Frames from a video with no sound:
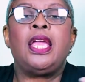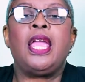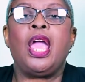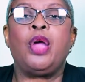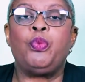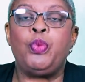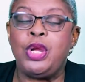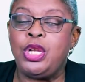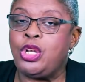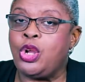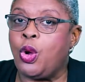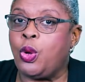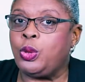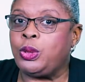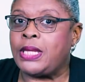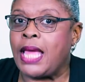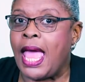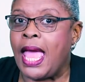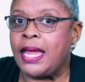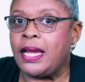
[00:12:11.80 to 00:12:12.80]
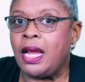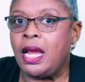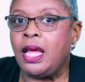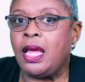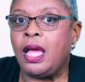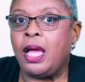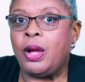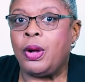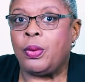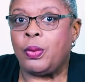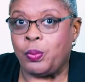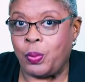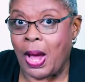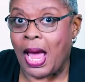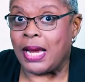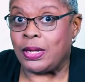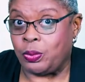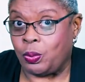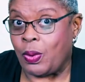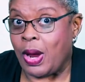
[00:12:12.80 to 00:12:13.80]
And we know that.
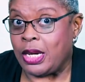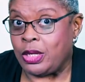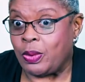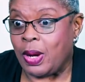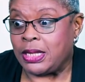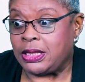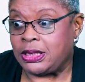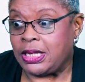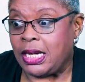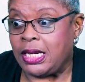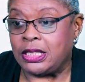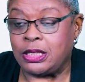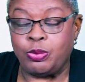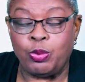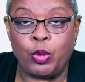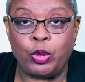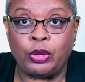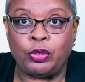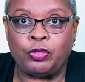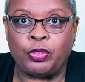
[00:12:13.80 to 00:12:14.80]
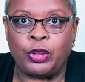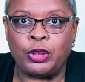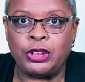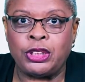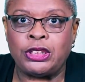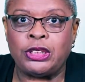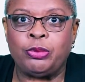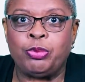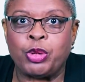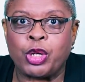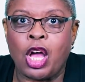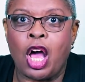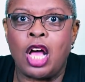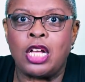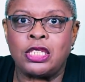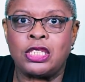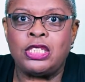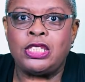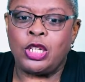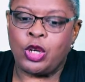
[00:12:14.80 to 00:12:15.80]
Why do I say it's more diversity? Because
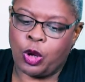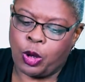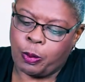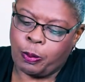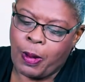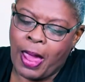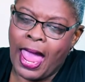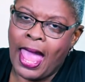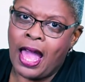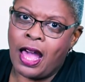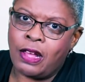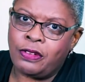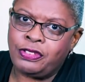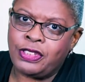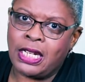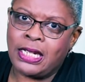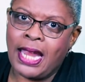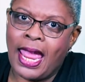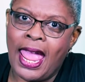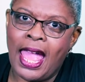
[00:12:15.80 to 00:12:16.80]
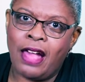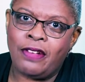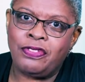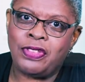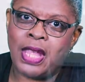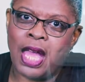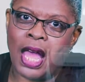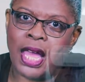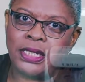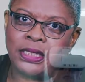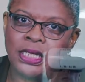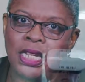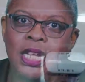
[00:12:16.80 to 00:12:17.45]
there are haves and have nots.